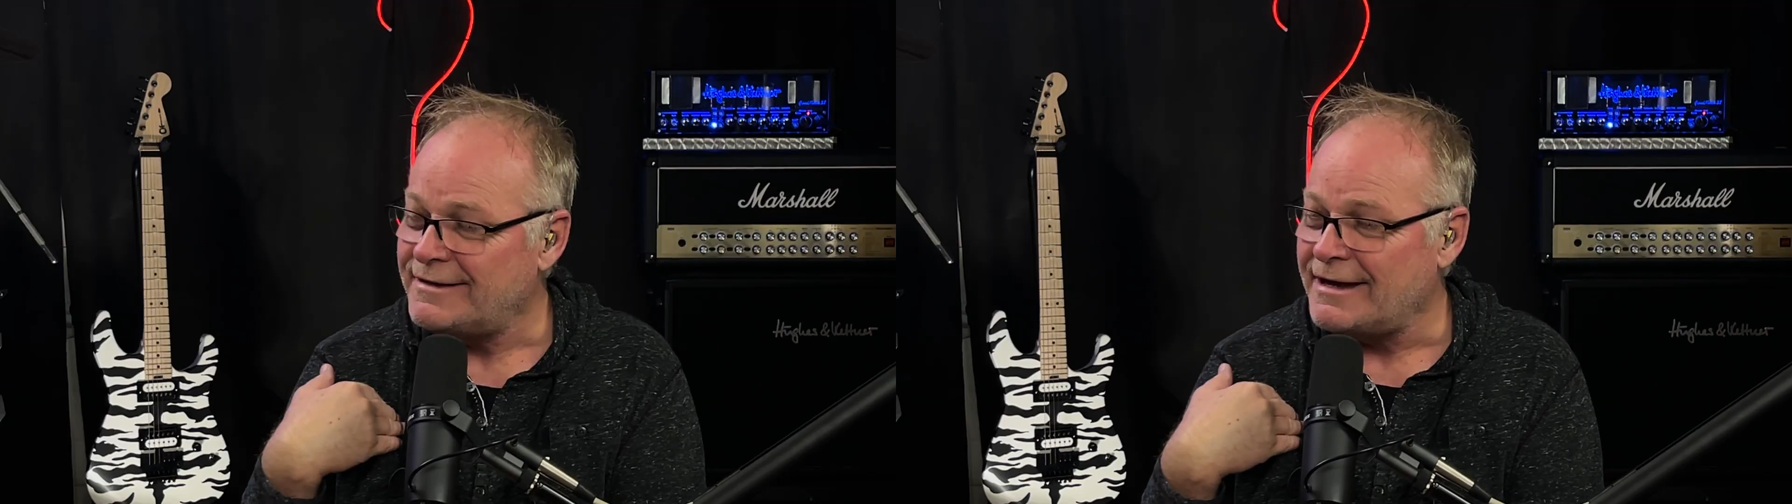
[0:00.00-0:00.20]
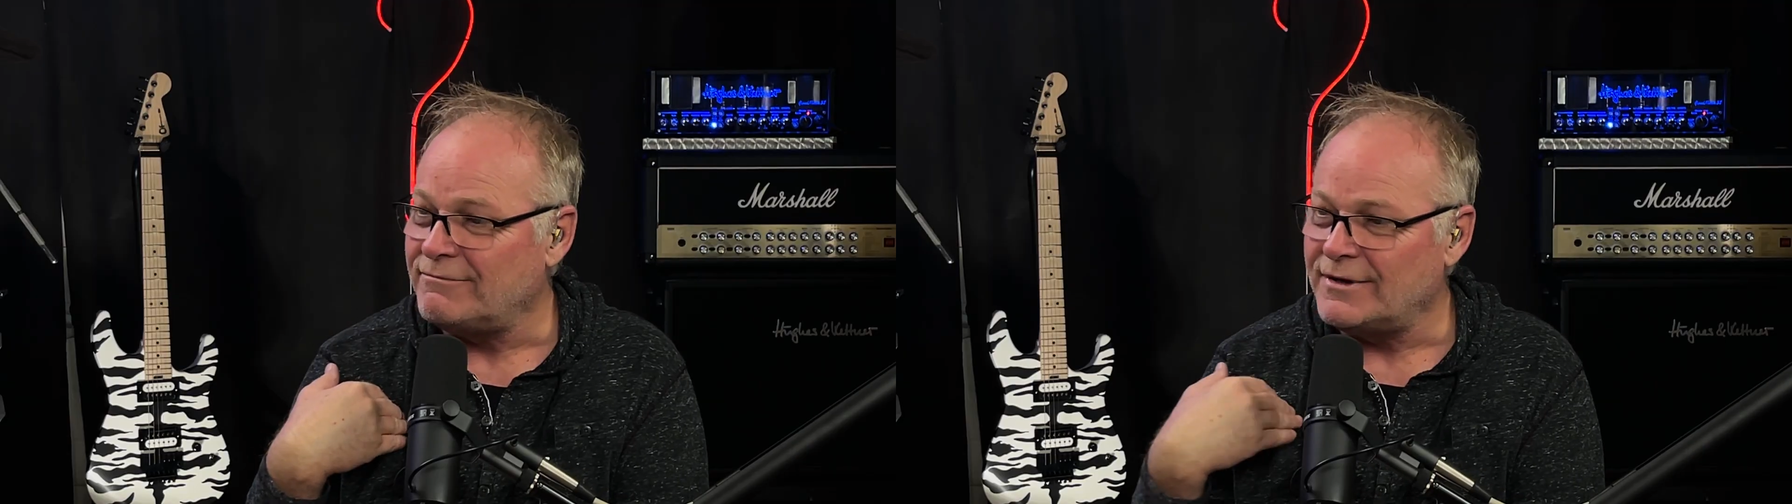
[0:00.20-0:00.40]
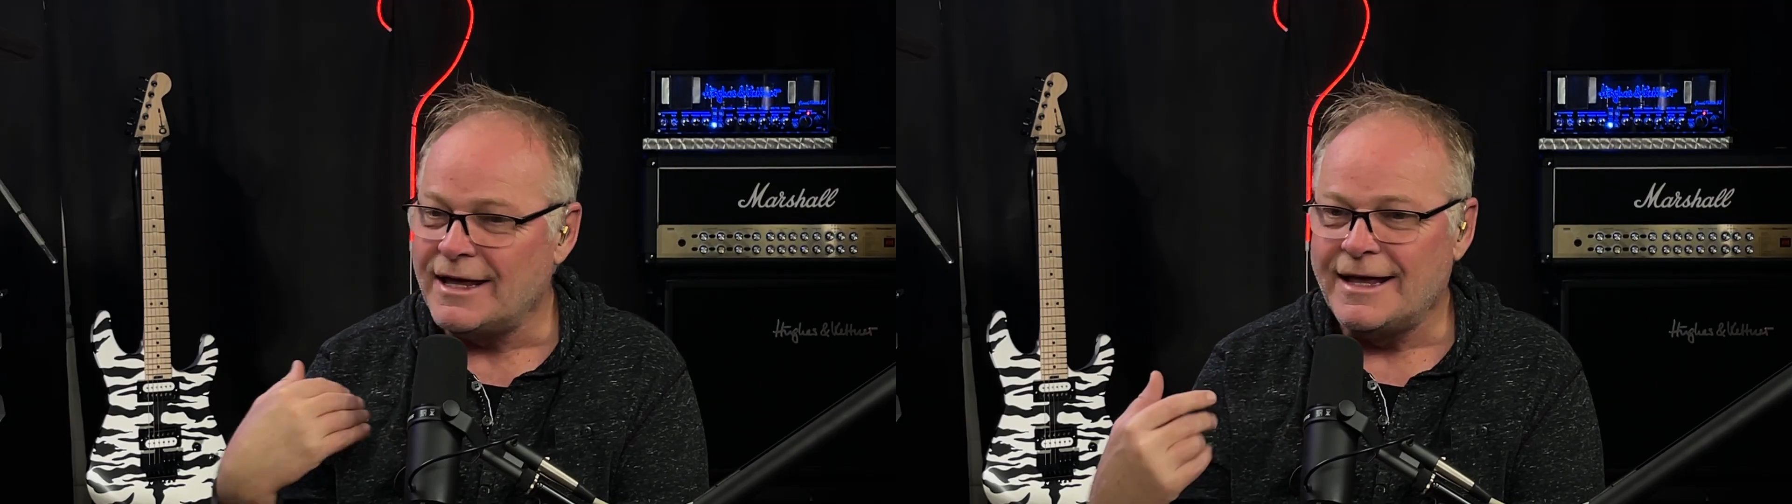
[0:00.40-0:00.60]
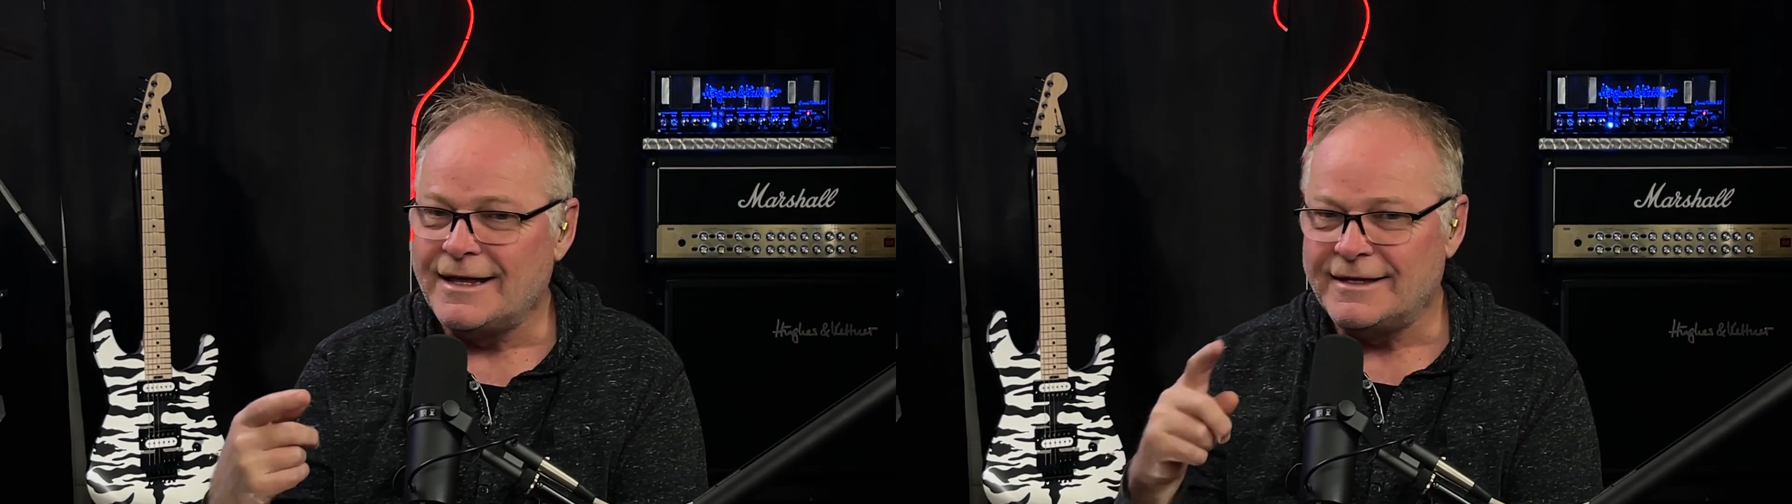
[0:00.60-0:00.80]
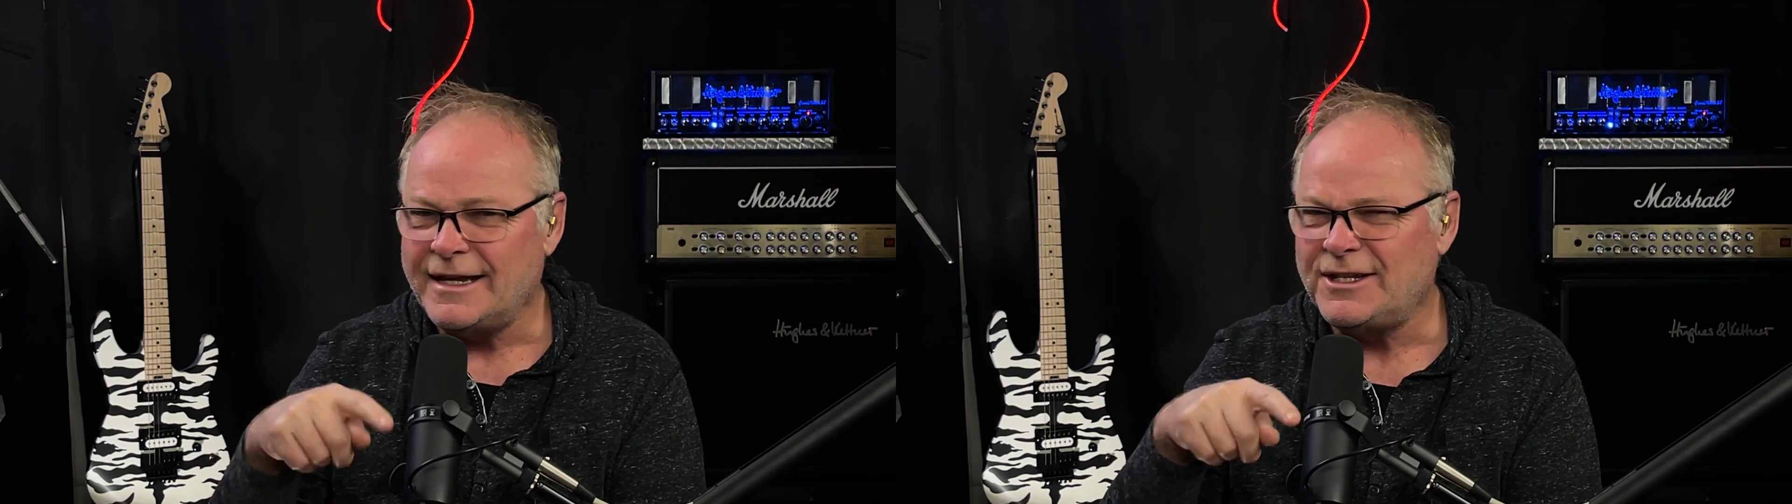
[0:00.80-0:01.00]
that
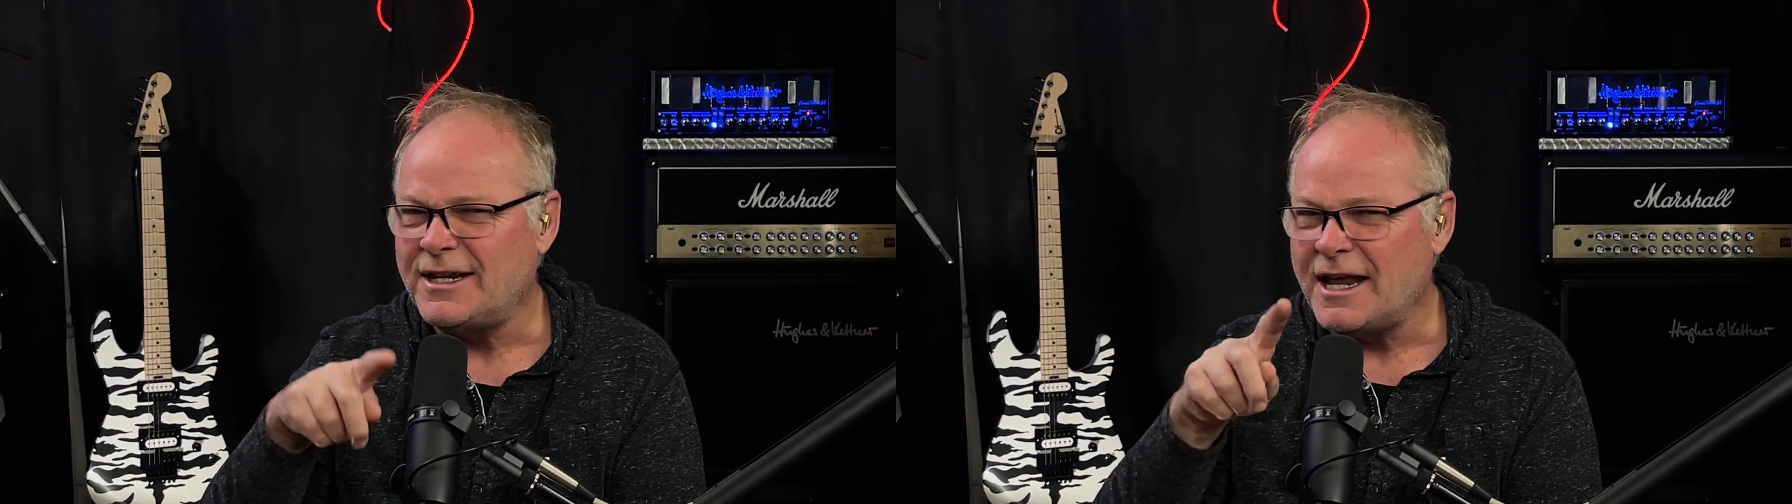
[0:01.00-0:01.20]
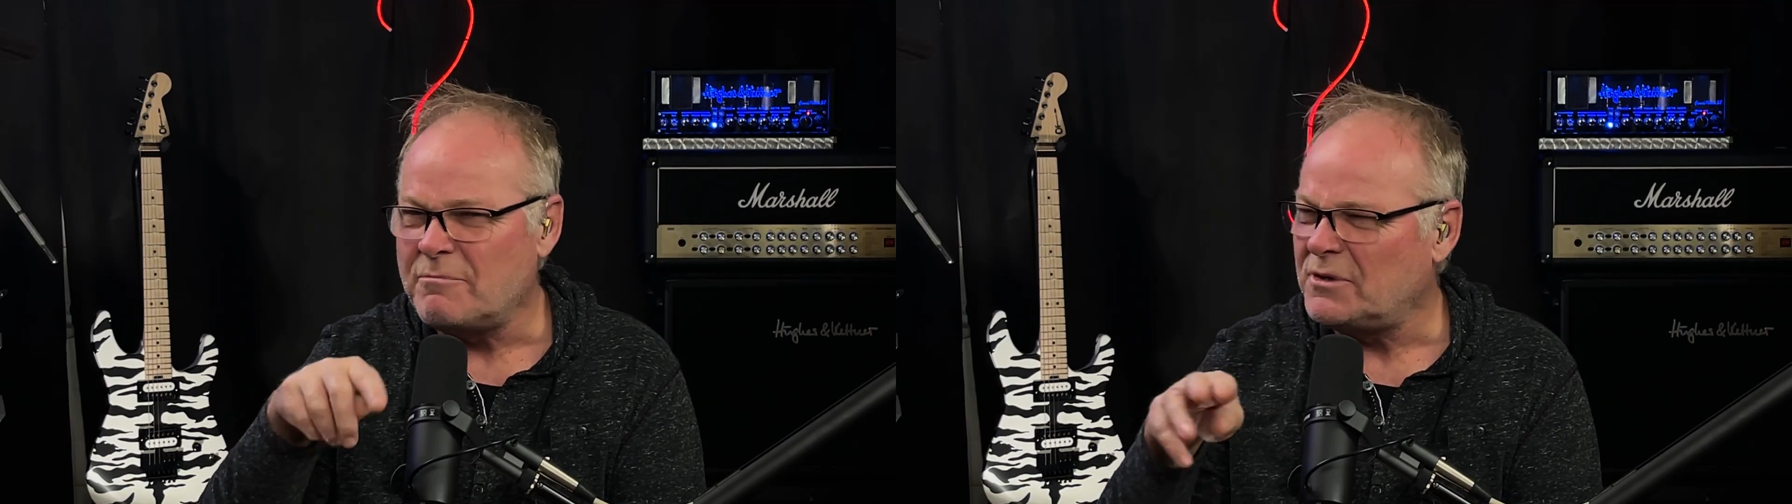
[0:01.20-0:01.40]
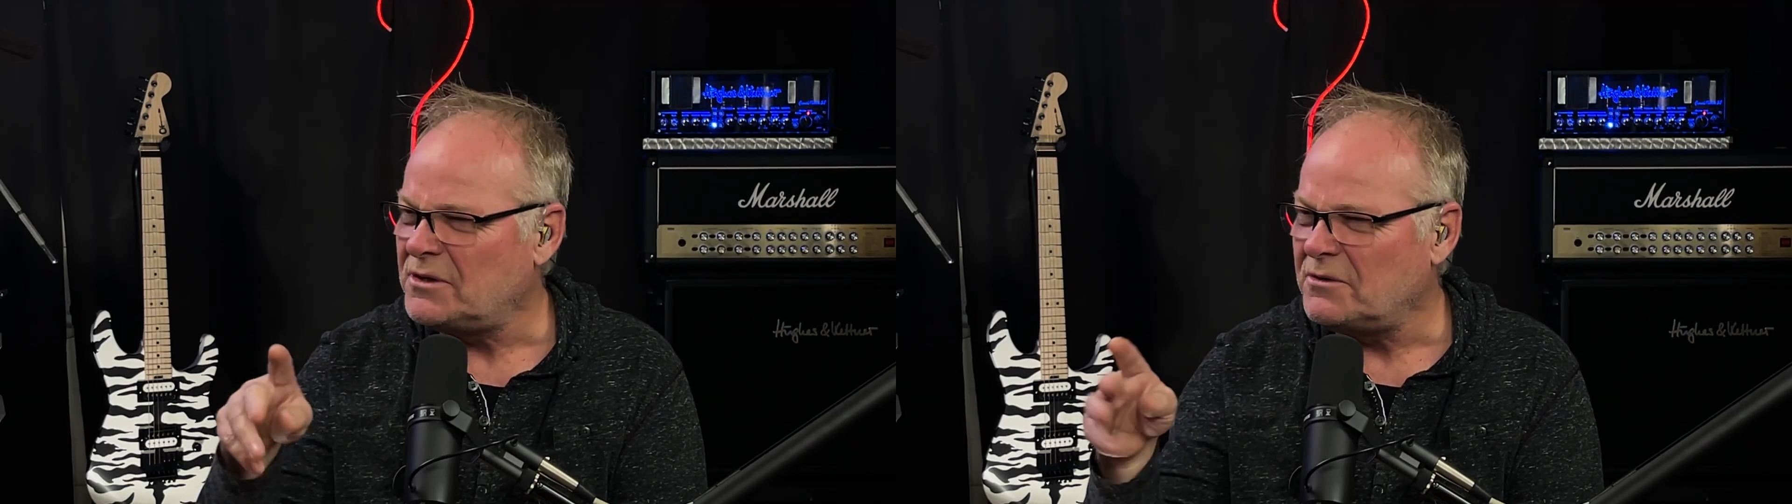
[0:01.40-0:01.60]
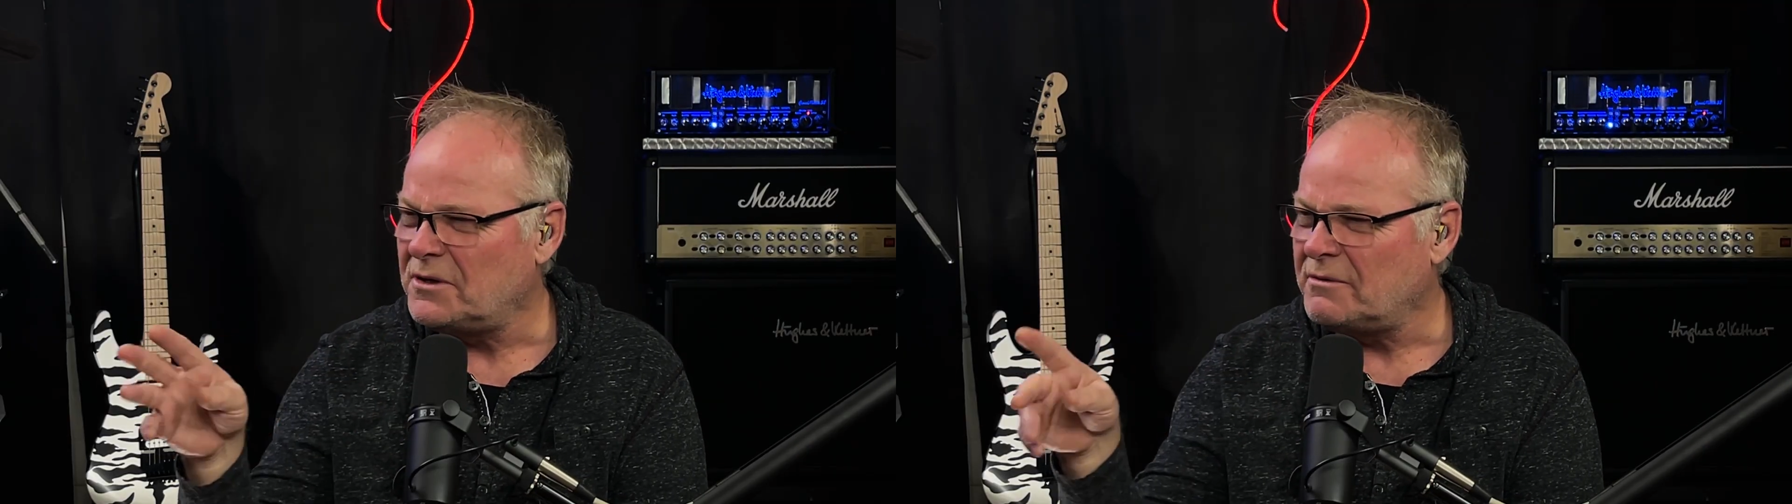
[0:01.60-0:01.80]
that's in episode